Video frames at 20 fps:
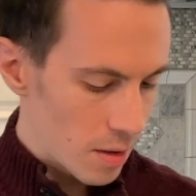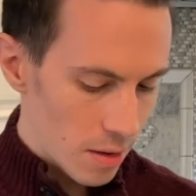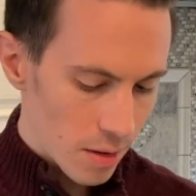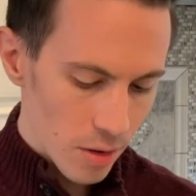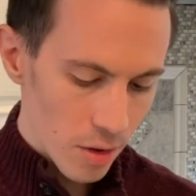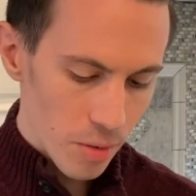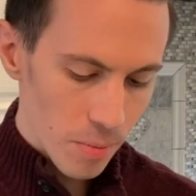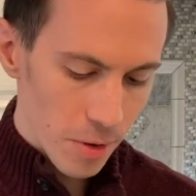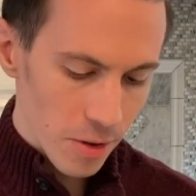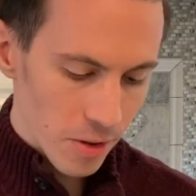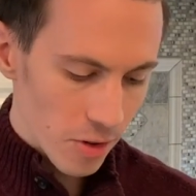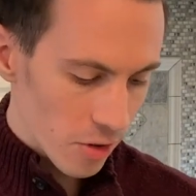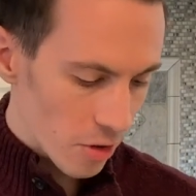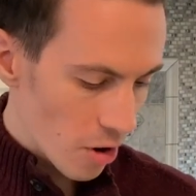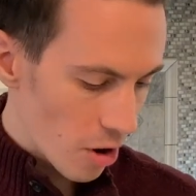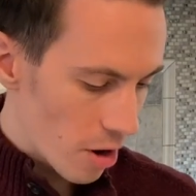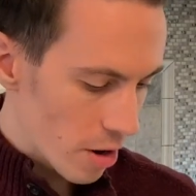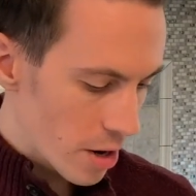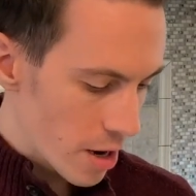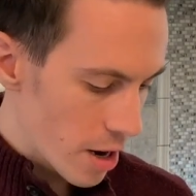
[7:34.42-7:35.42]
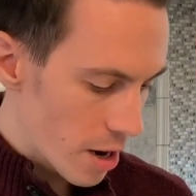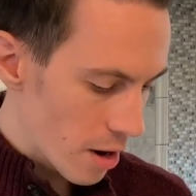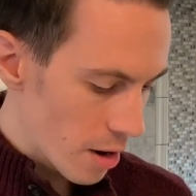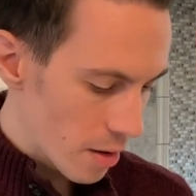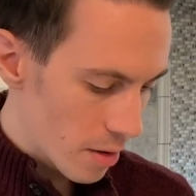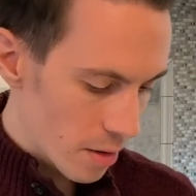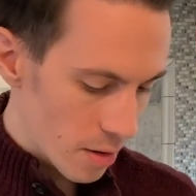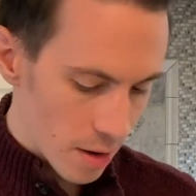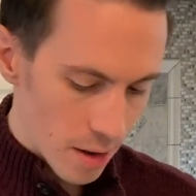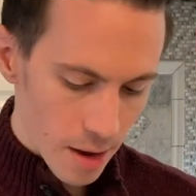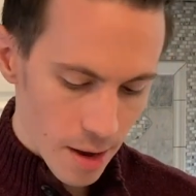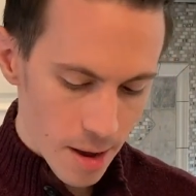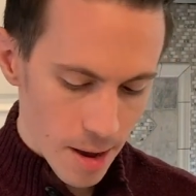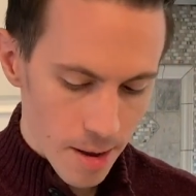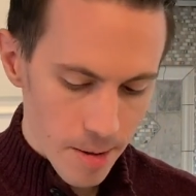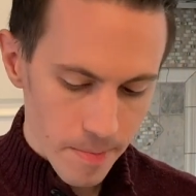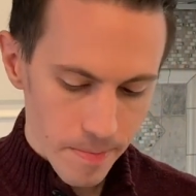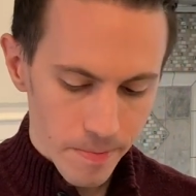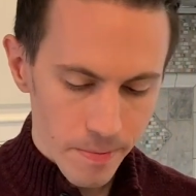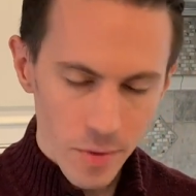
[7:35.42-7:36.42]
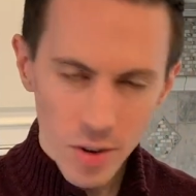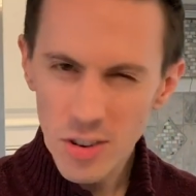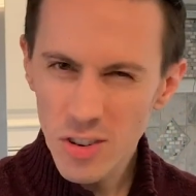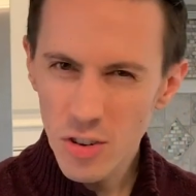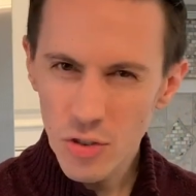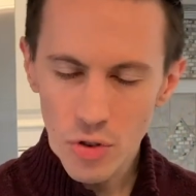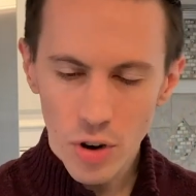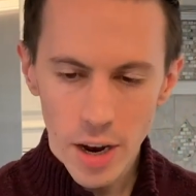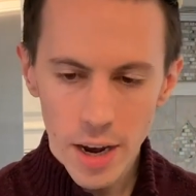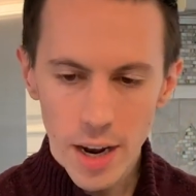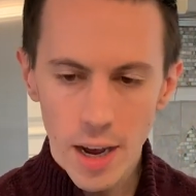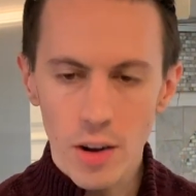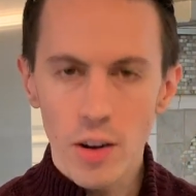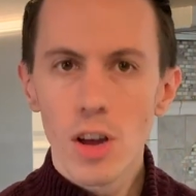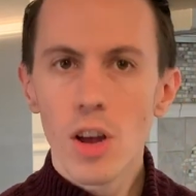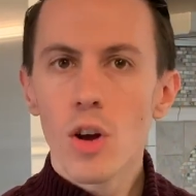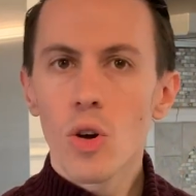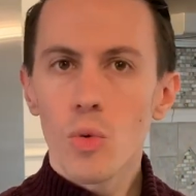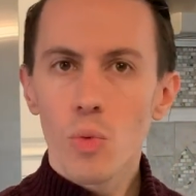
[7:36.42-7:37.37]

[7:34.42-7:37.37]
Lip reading: little business card here, just to try it out.